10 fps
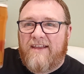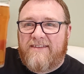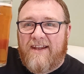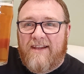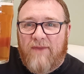
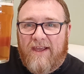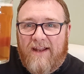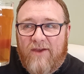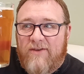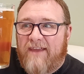it's a little bit
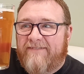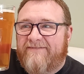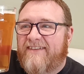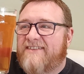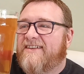cloudy,
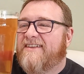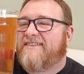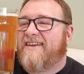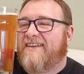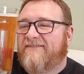as you can
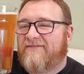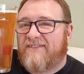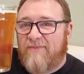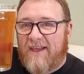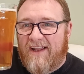see.
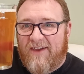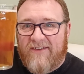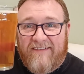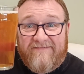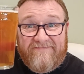It's a bit
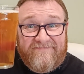cloudy.